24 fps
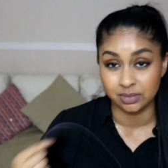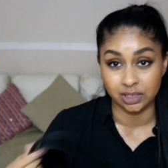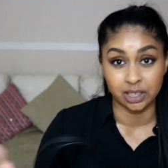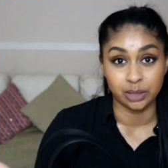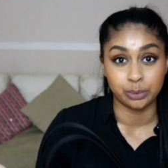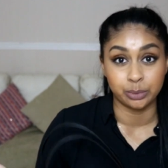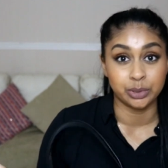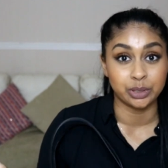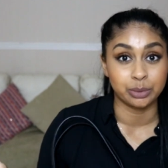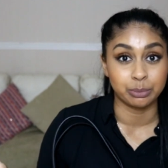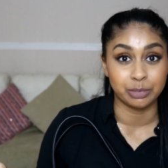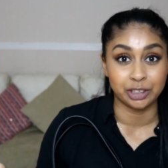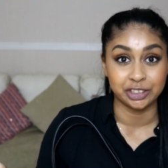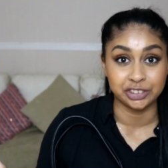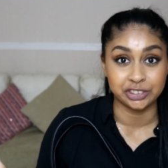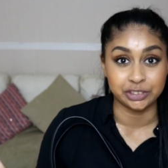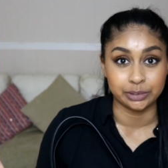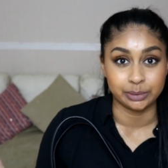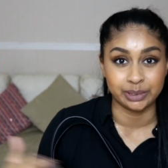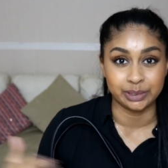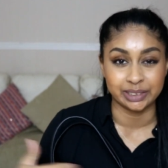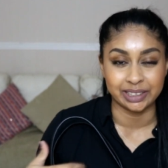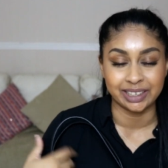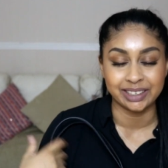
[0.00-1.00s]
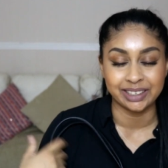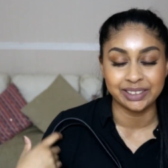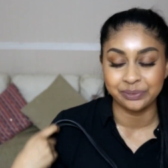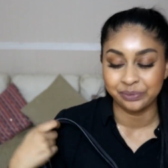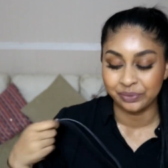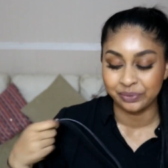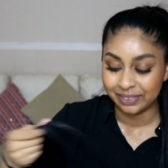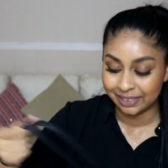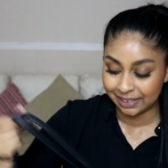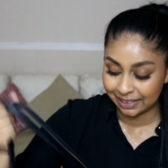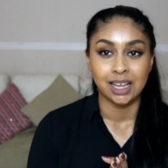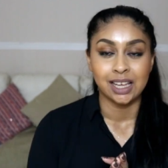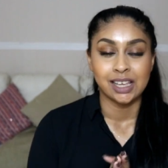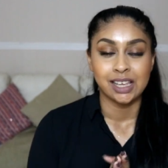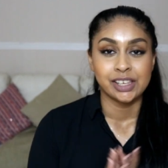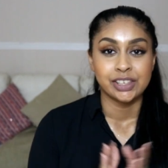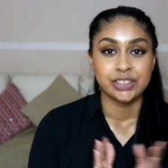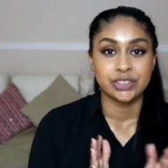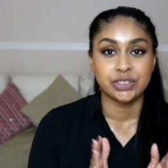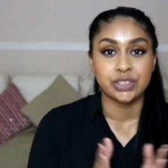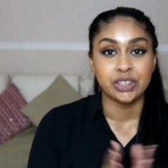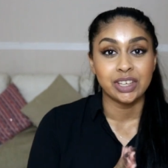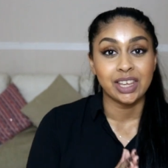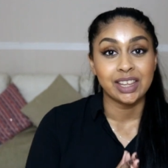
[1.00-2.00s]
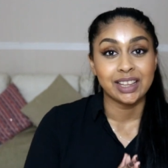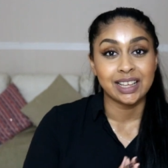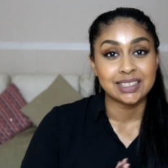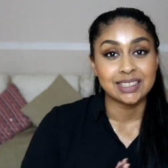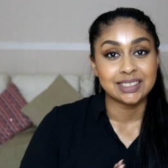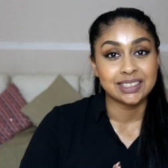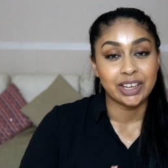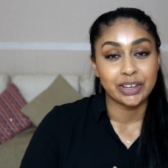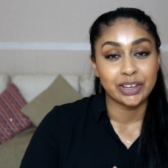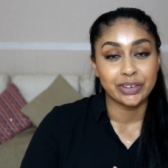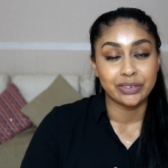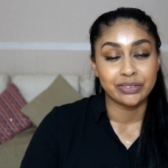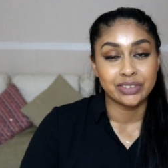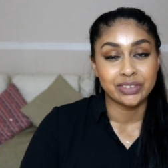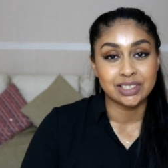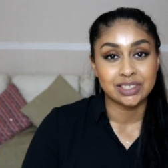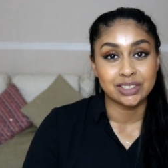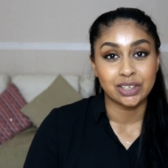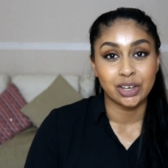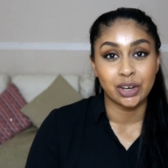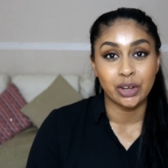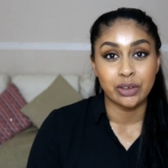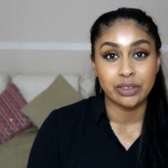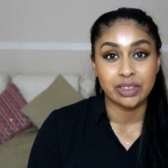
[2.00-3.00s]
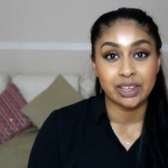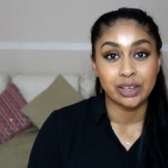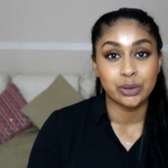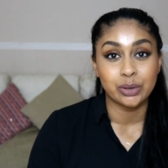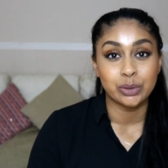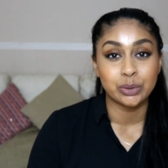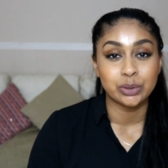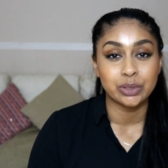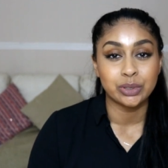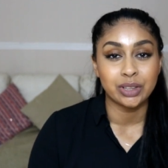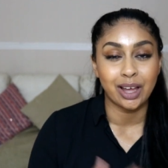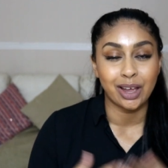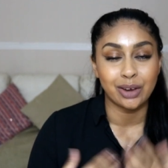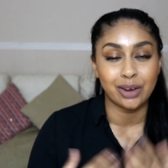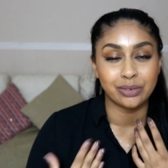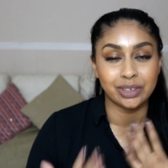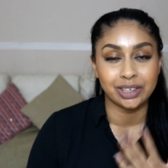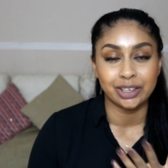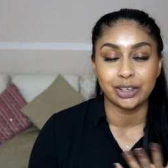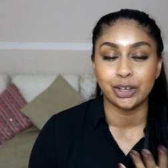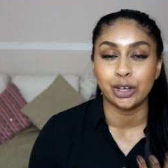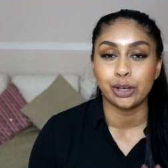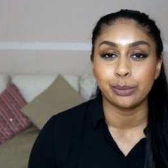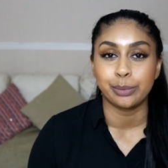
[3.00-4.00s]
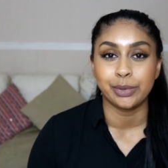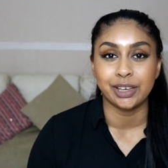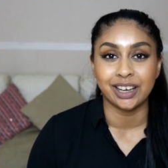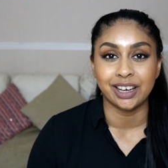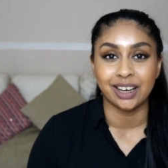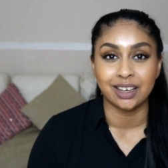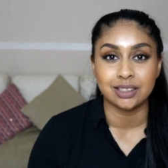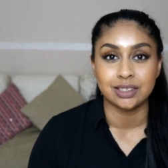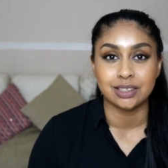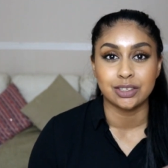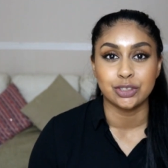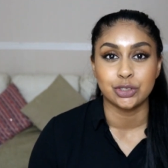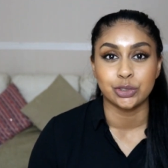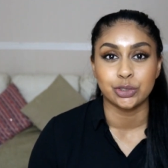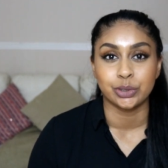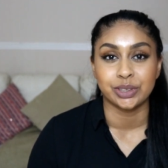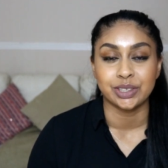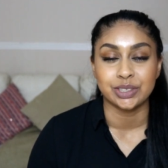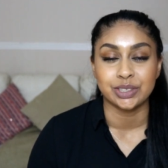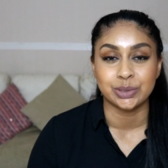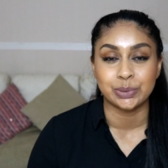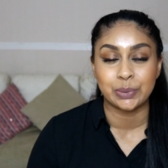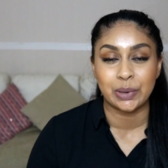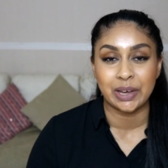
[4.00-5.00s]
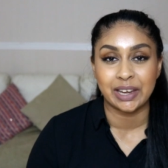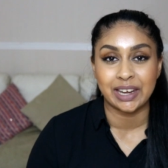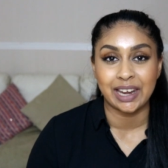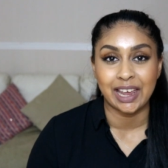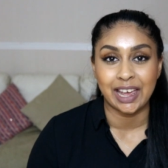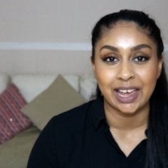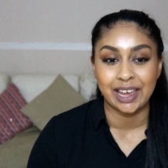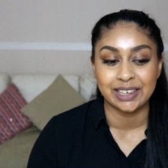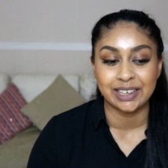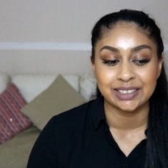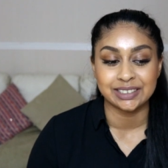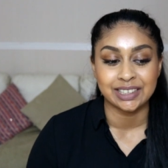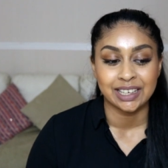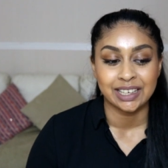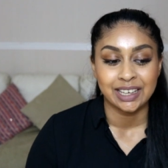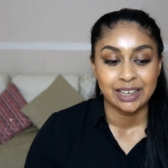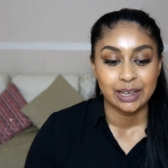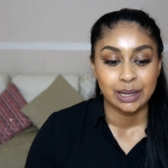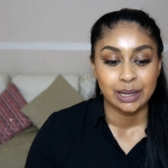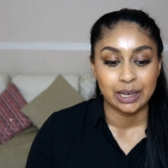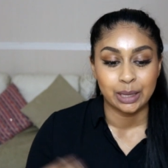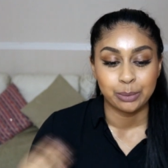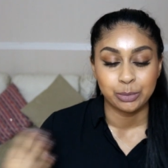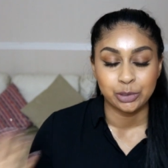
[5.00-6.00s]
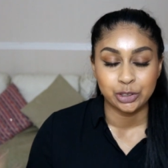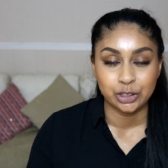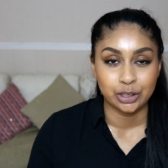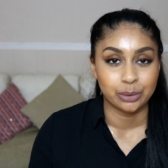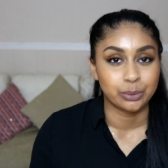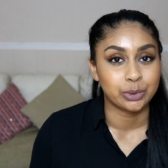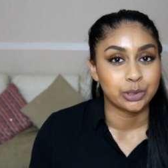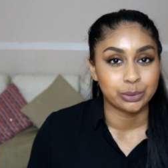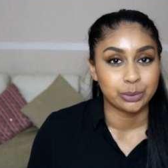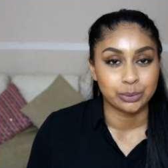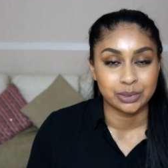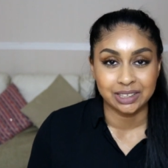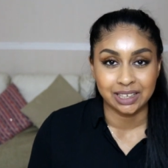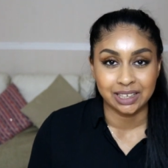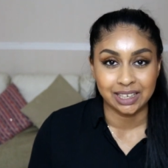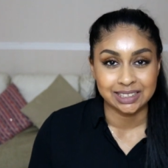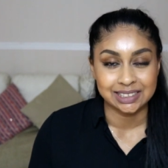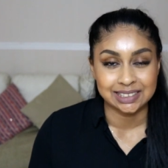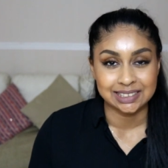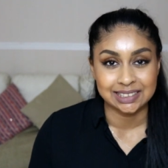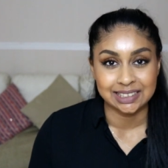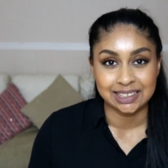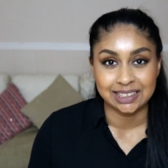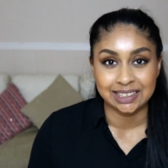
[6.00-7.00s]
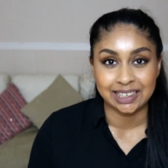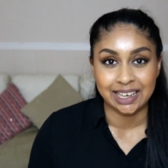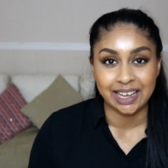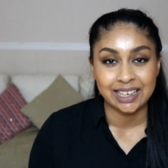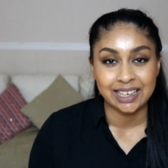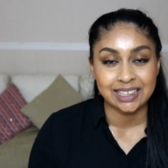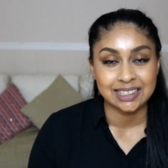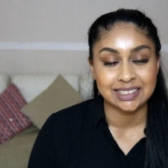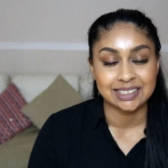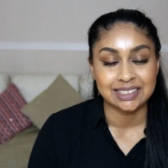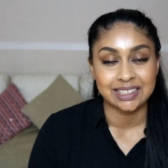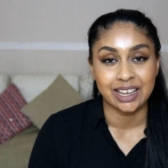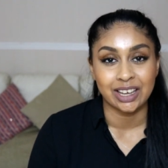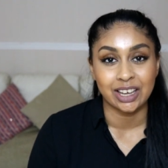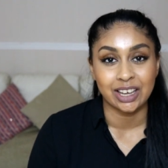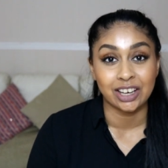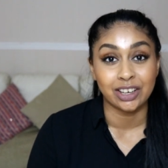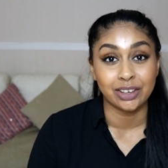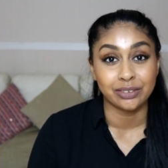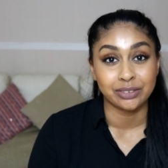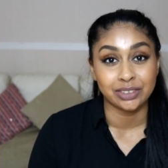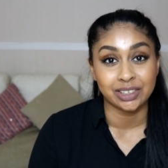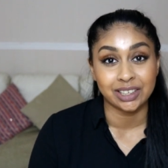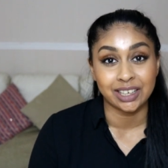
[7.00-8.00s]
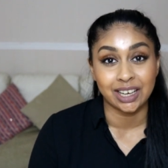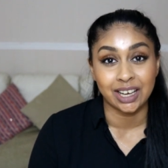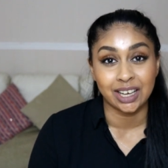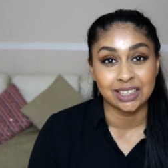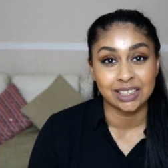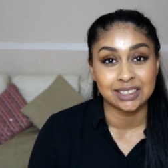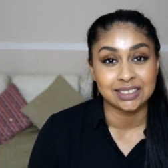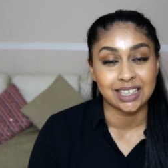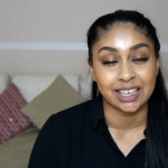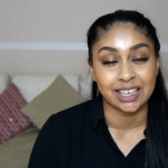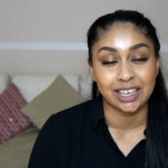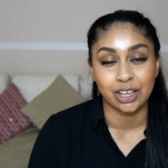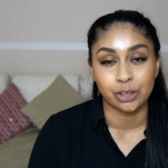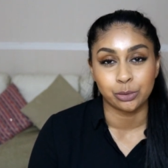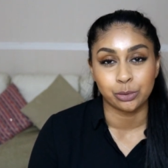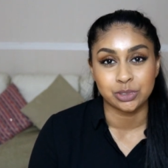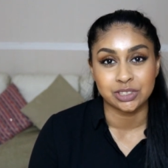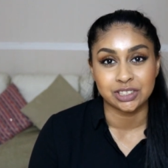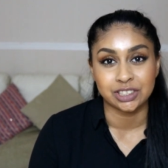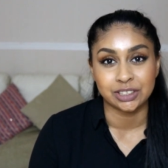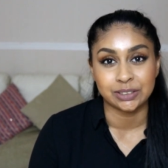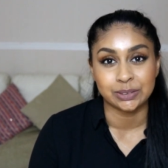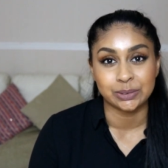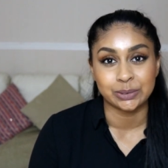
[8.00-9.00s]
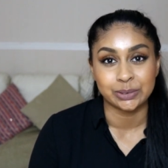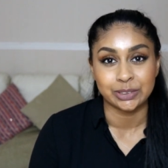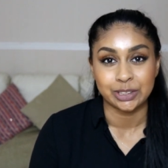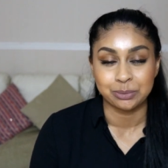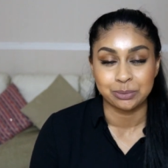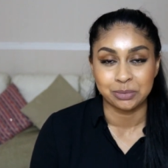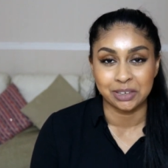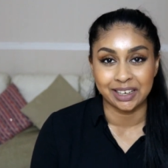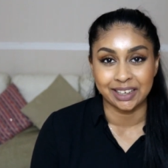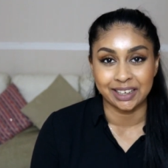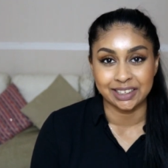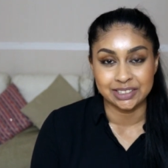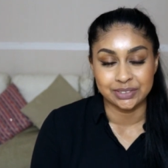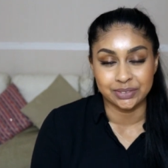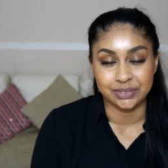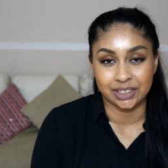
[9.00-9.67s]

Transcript: I wouldn't mind doing that. So yeah, that's the end of this clothing haul. I really hope you guys enjoyed this one, and let me know what you would like to see next. I love you guys, and I will see you all in my next